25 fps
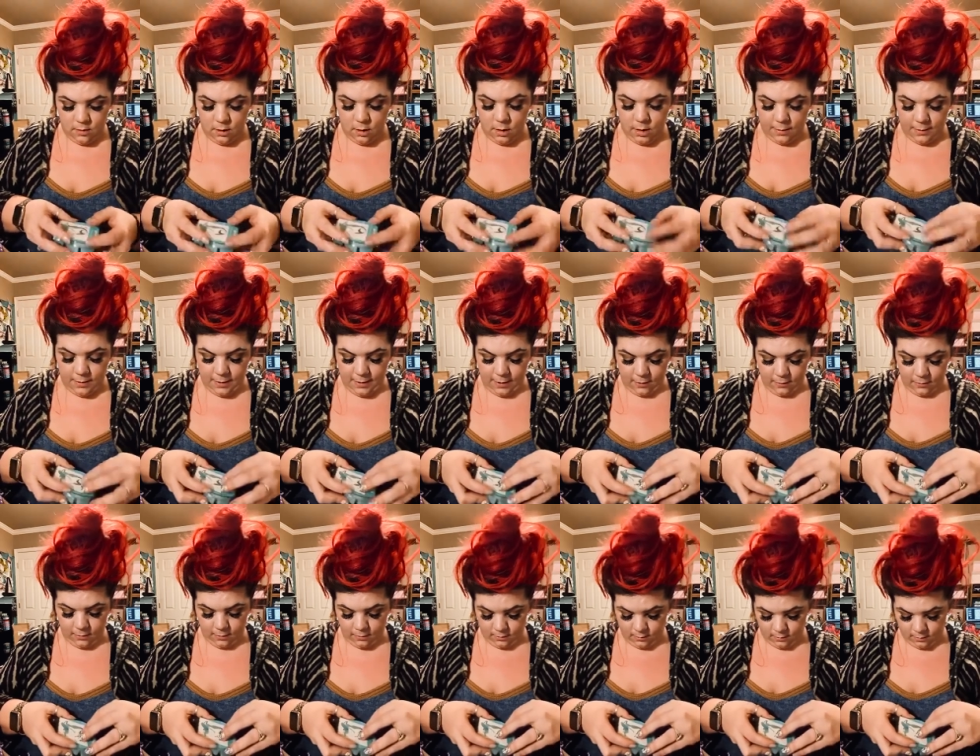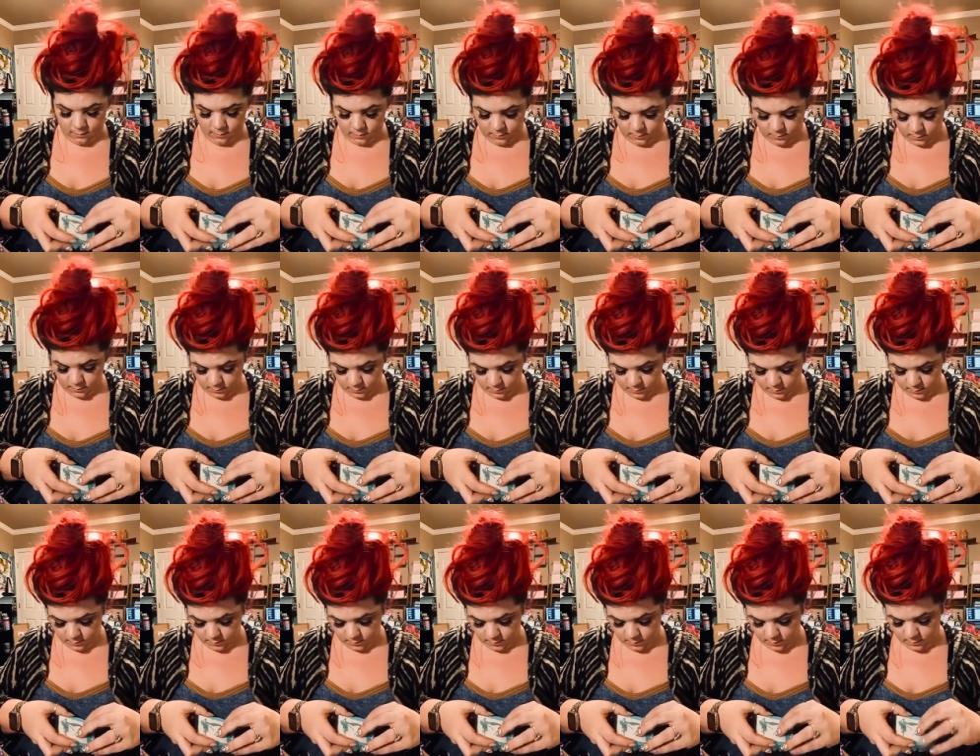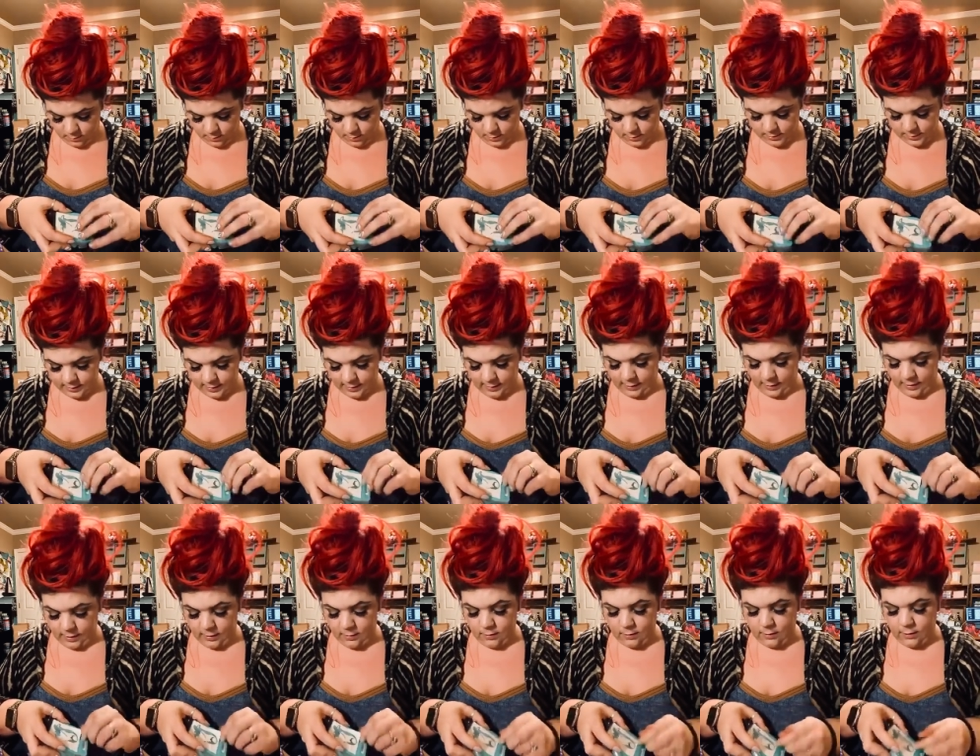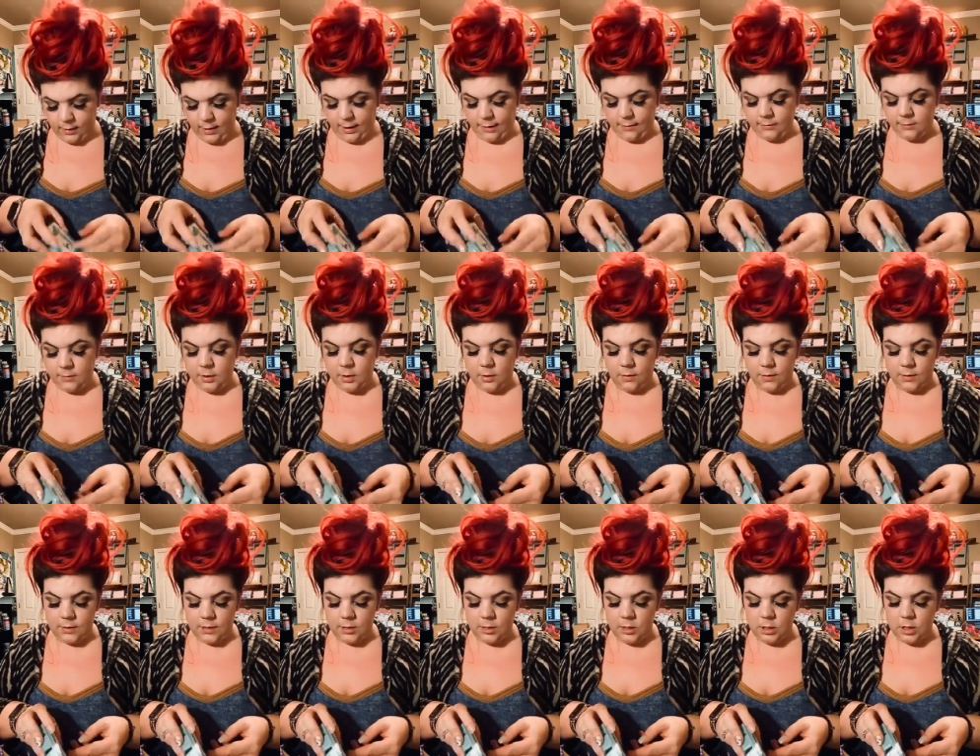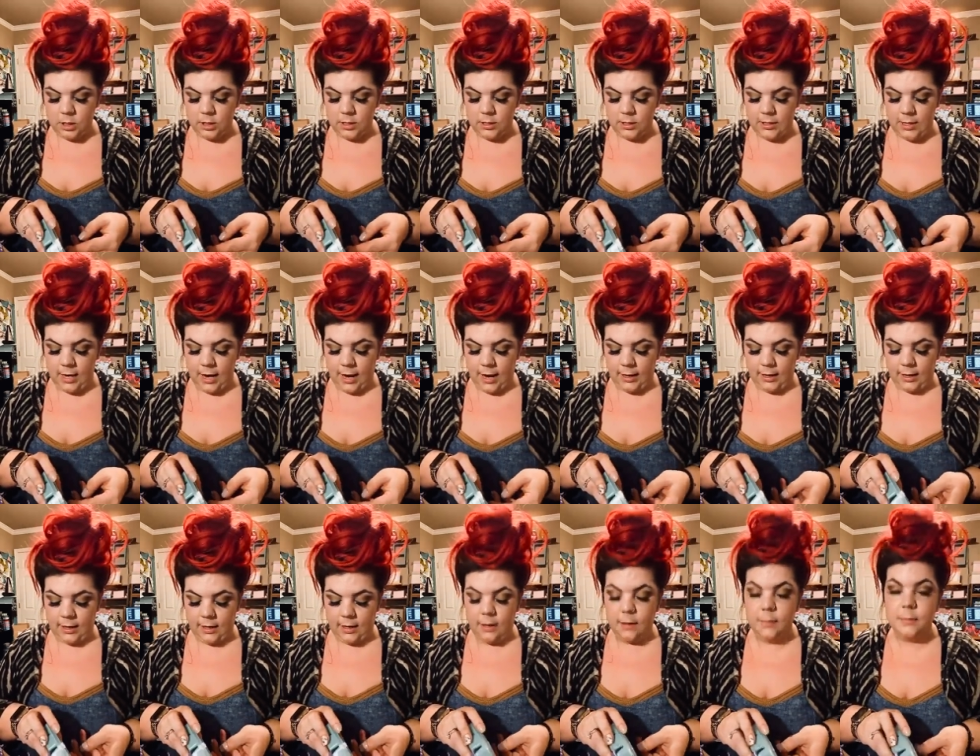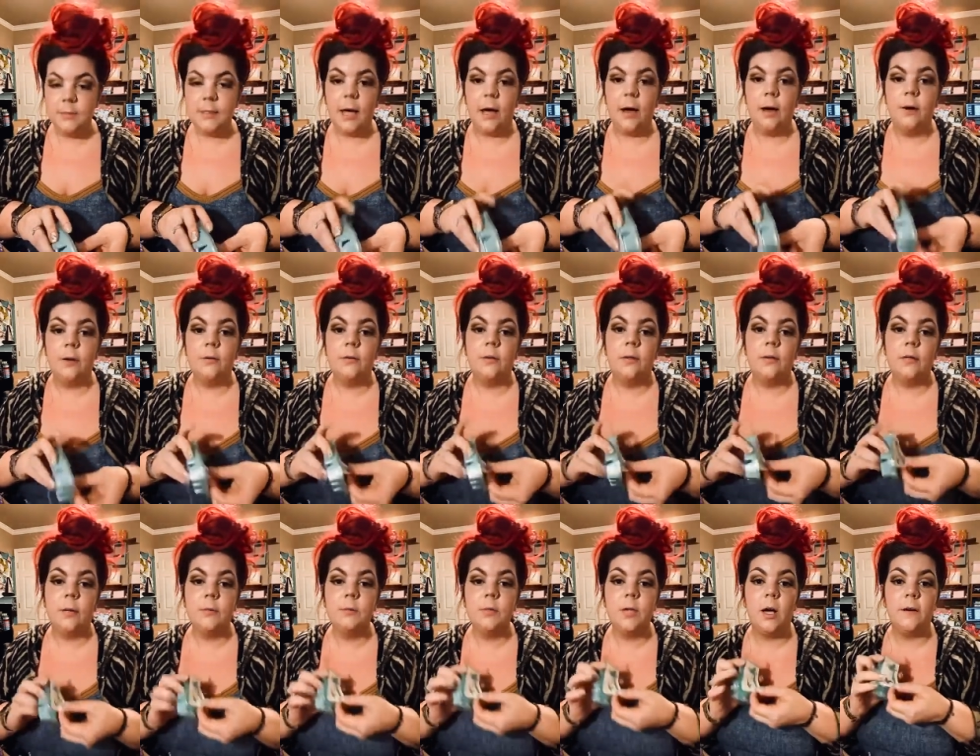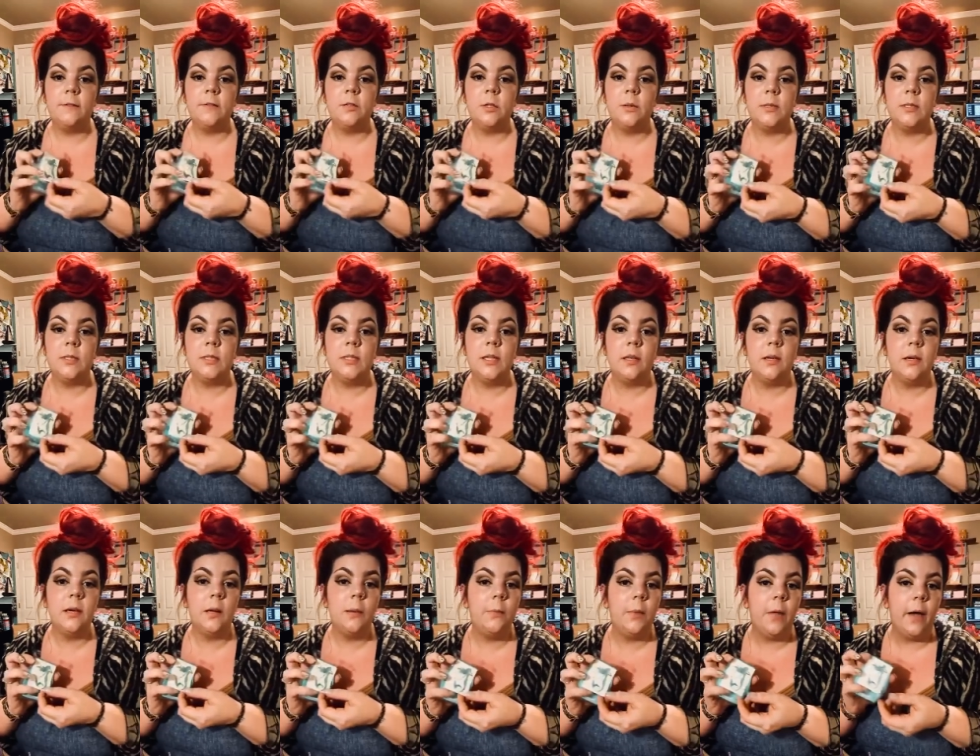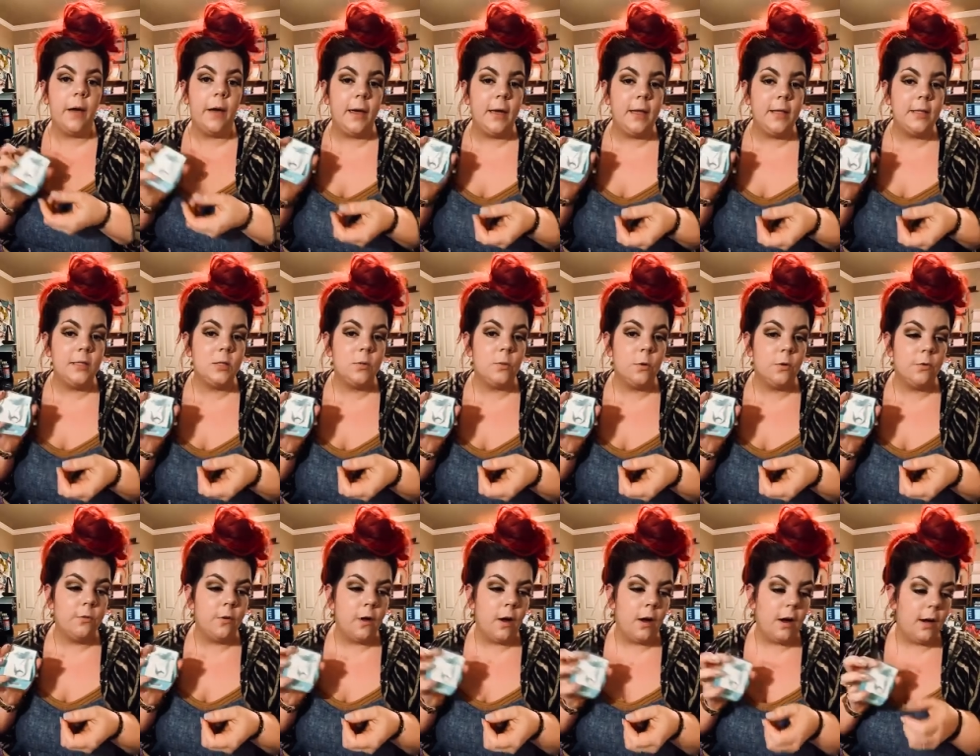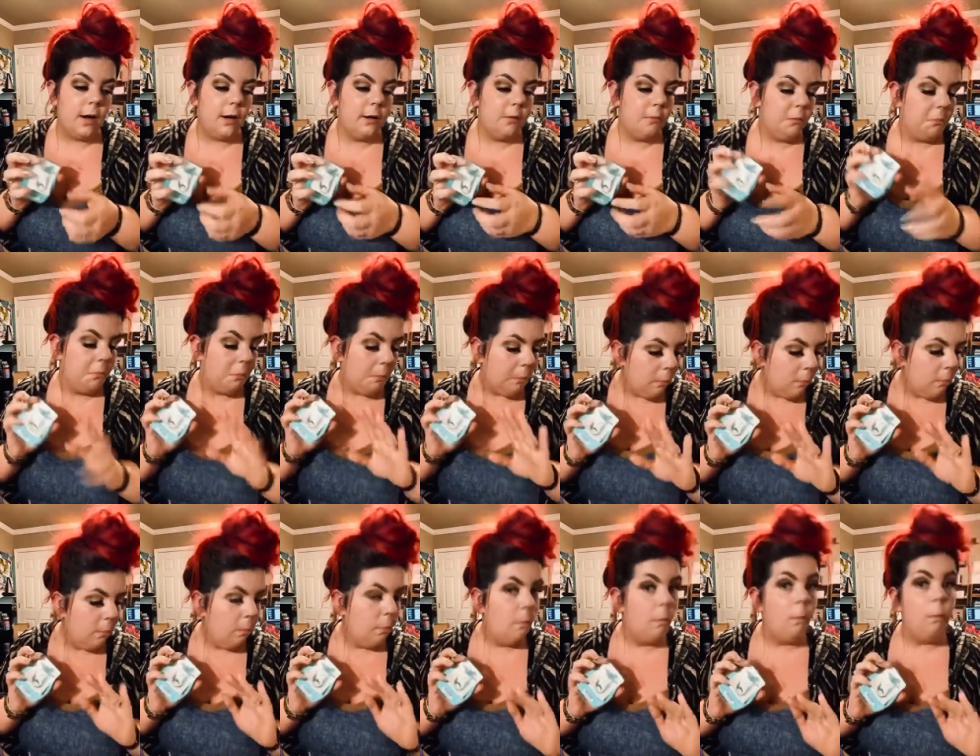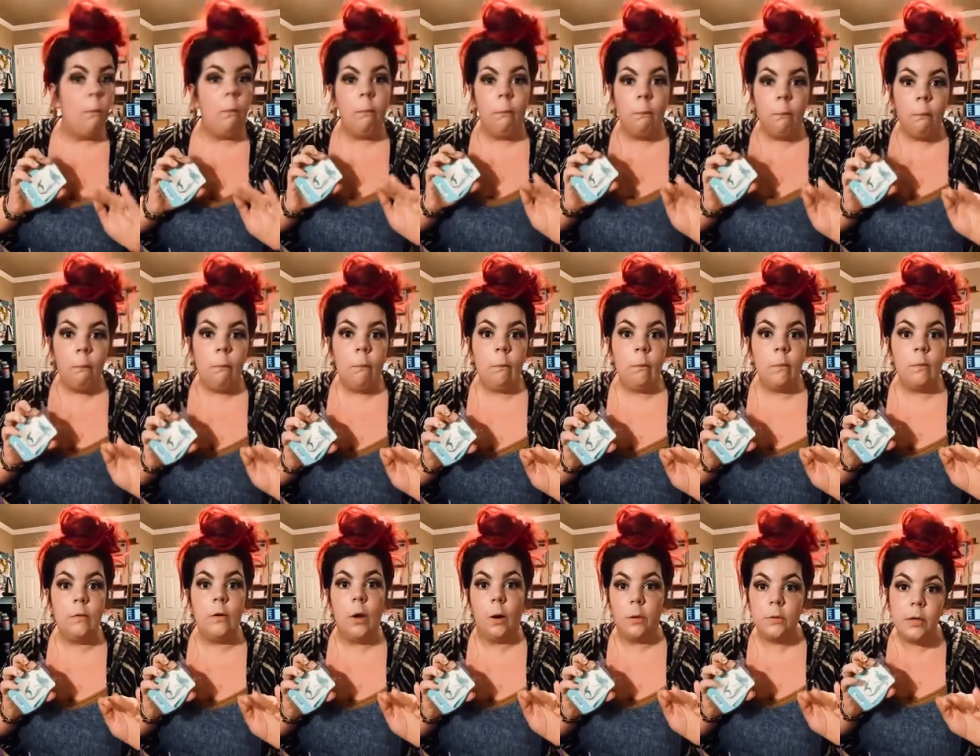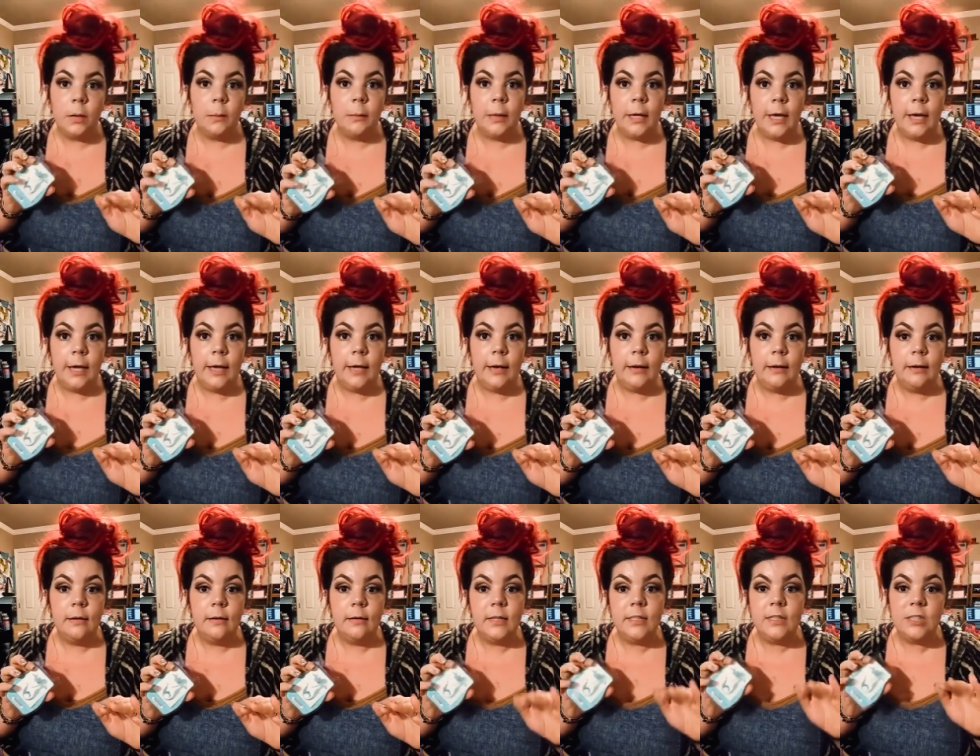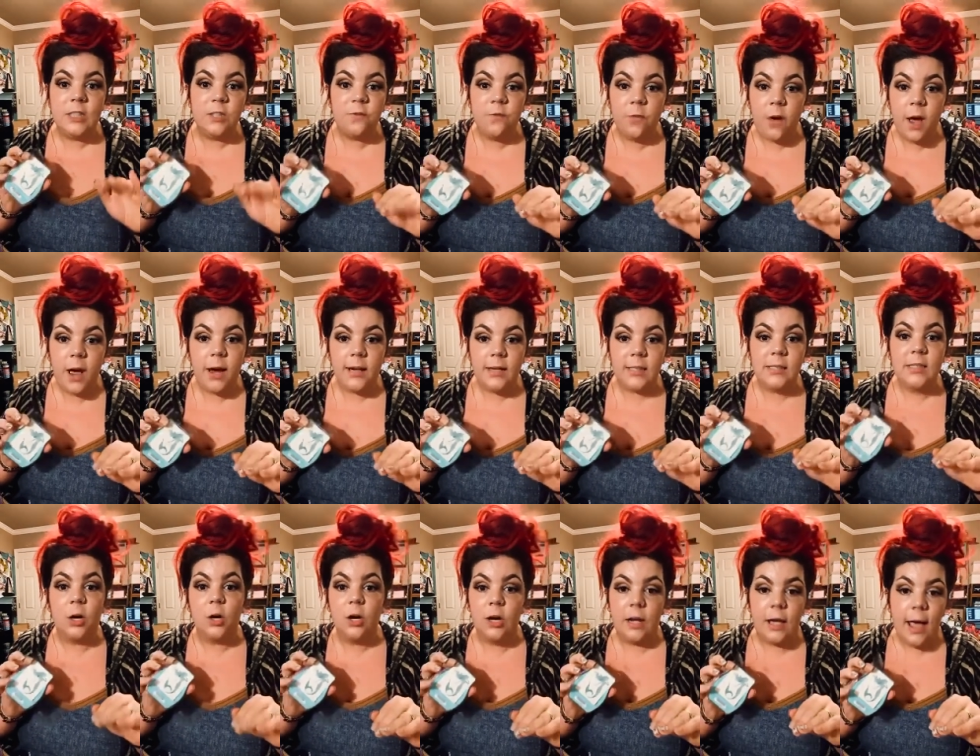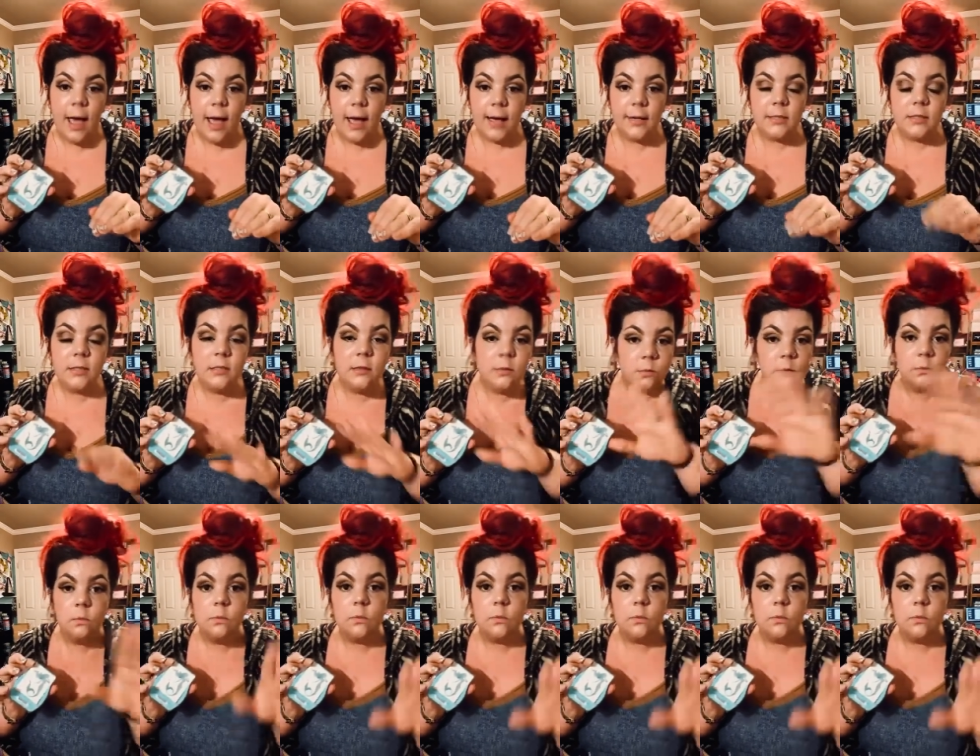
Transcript: All right, now. I said that. Yeah. So this is just a tag. It comes out. It comes off, so it's still in compliance. We're fine. Don't turn me in, because it's fine, because I already asked,